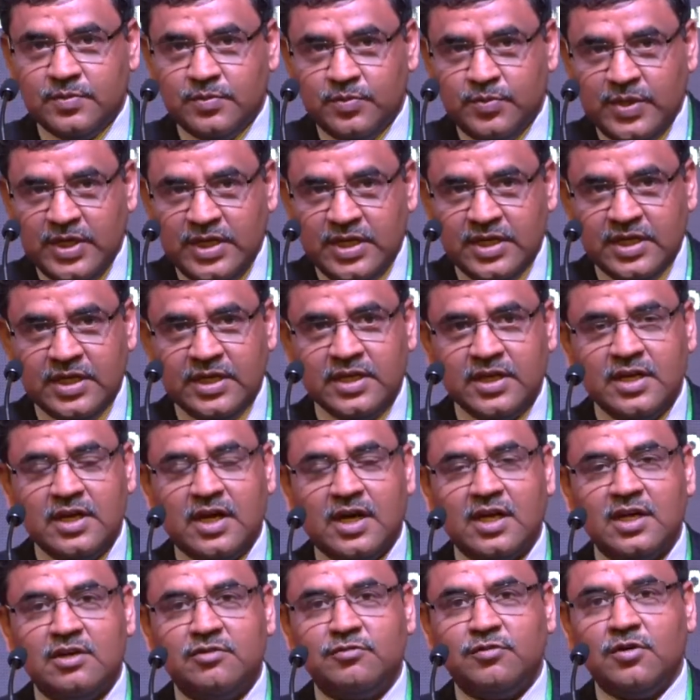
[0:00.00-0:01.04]
Being in
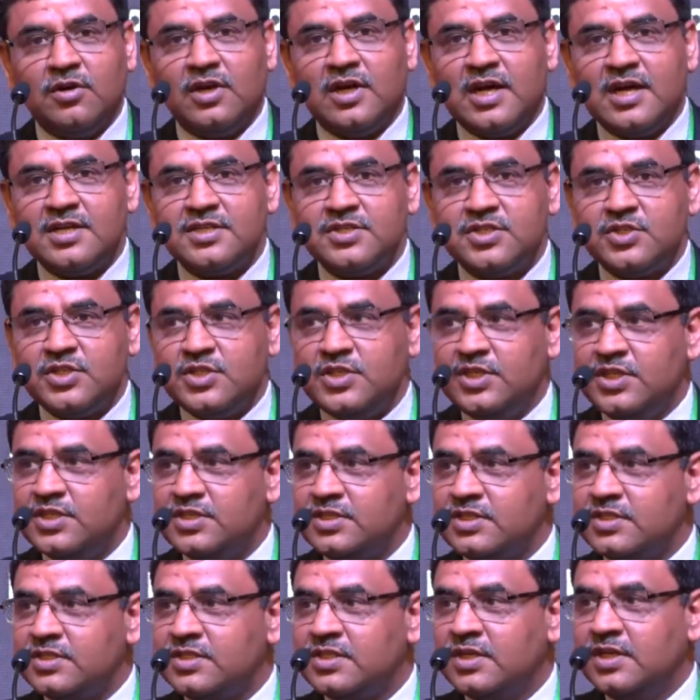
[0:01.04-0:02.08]
Ghana for last
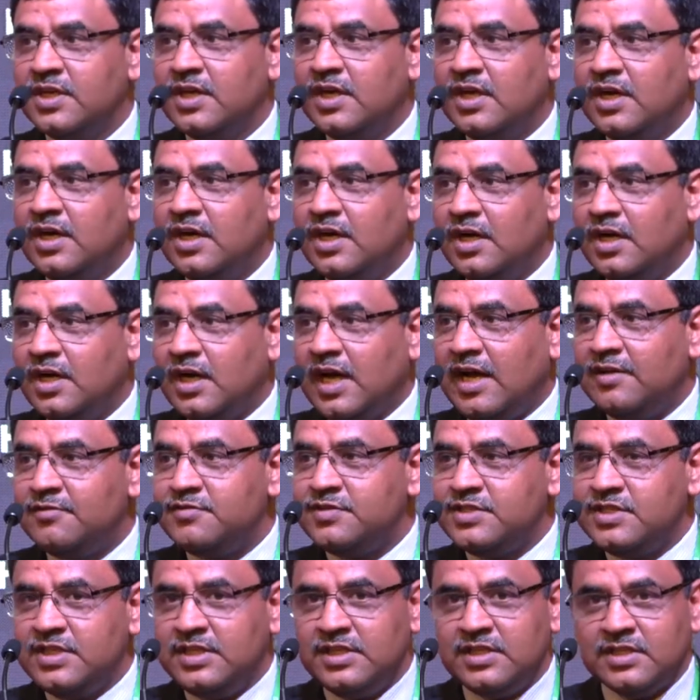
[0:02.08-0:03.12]
years, I have
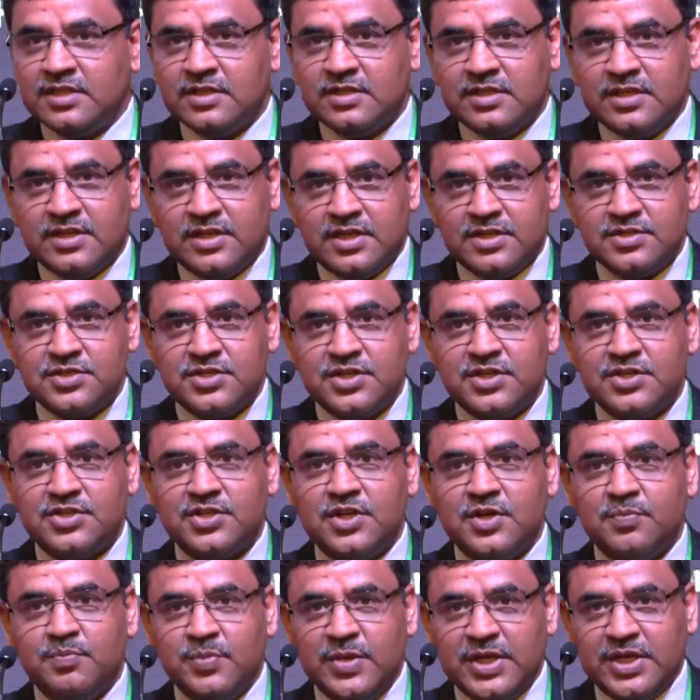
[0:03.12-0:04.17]
seen the
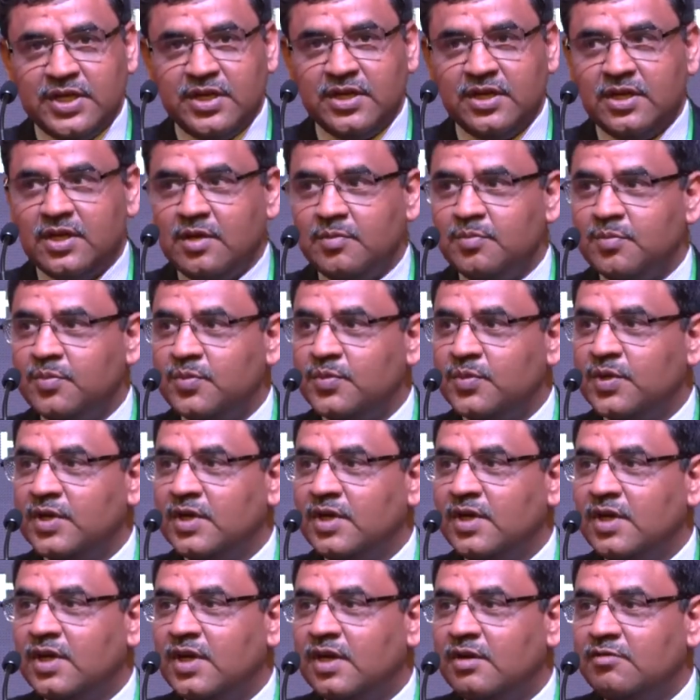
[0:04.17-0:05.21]
construction picking up.
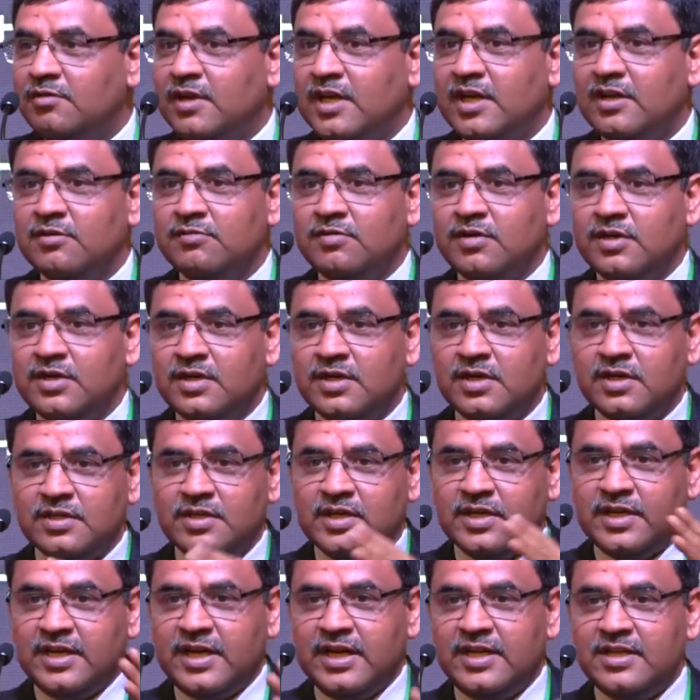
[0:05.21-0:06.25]
Whenever
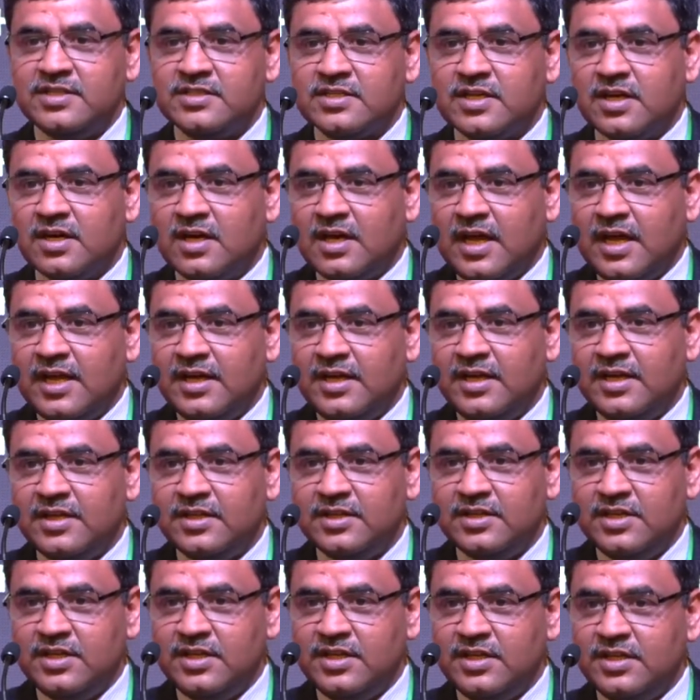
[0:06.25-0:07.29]
the cranes are
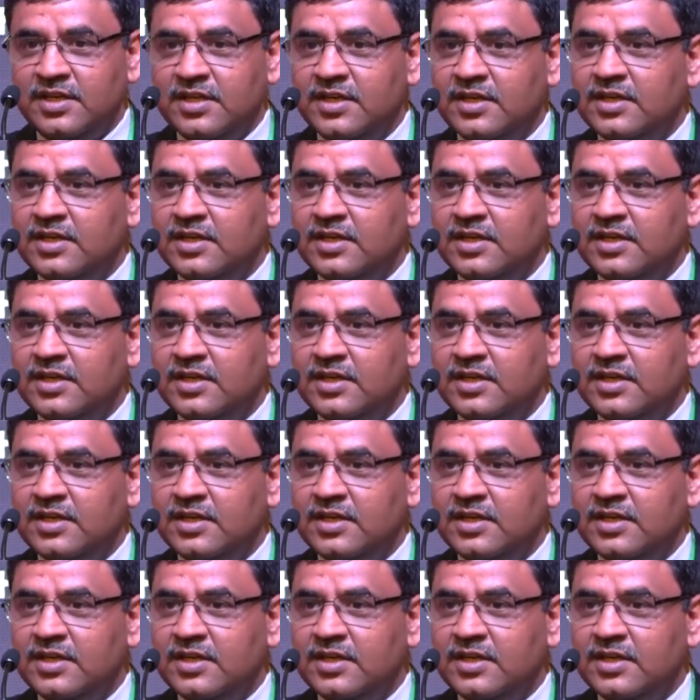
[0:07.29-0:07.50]
lining the